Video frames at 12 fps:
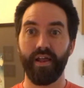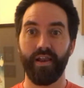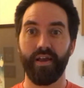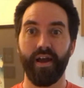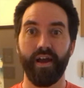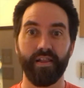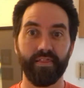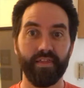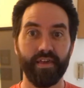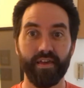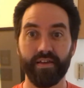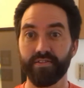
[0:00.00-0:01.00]
and got
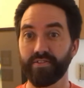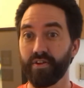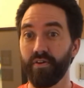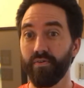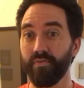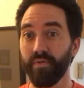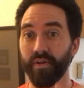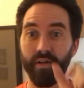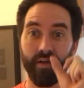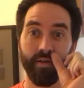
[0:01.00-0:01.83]
the stone